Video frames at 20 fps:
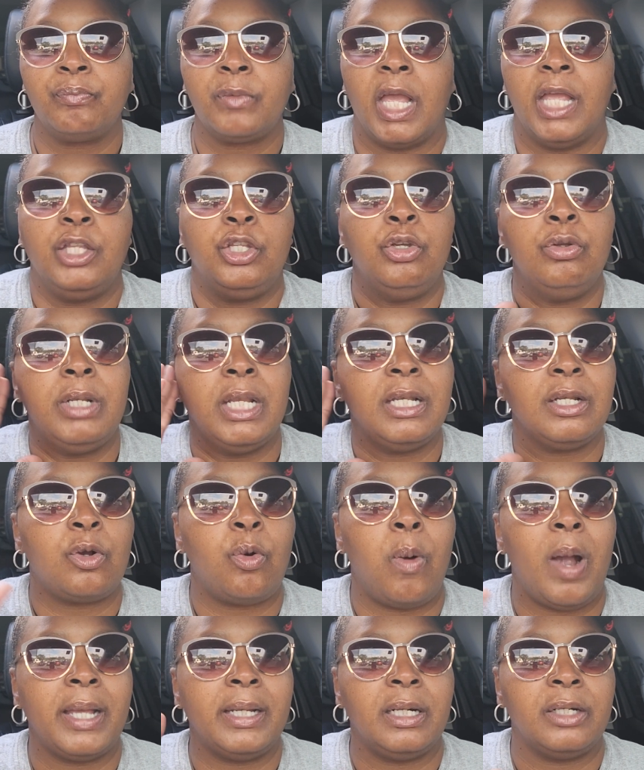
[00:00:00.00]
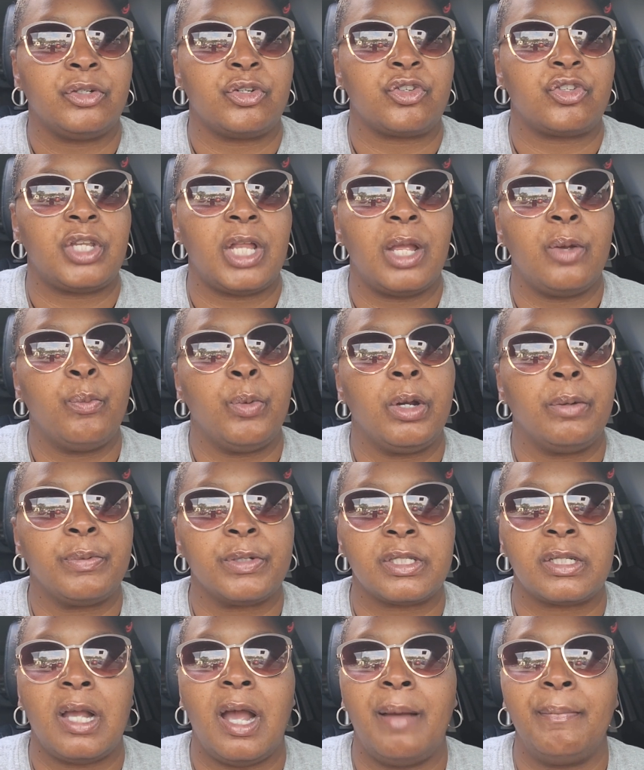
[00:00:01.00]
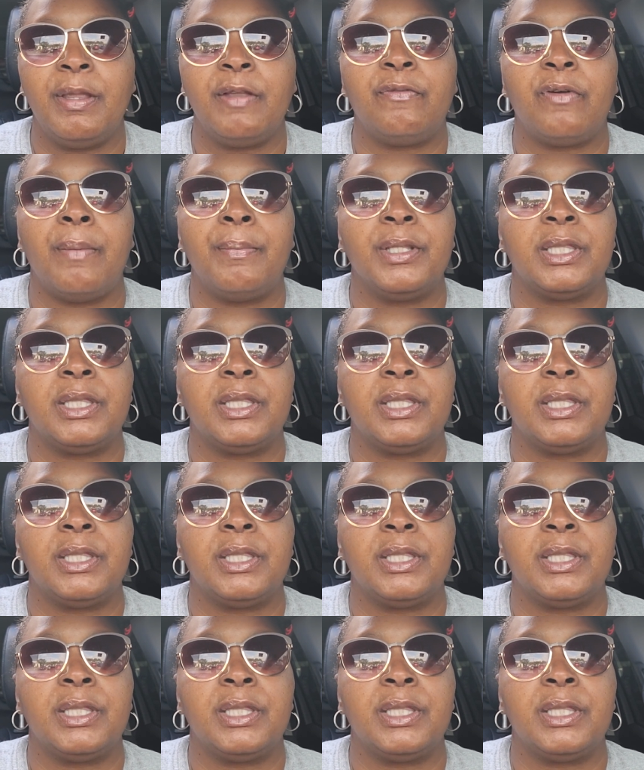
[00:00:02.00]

and you didn't quite understand where it was coming from,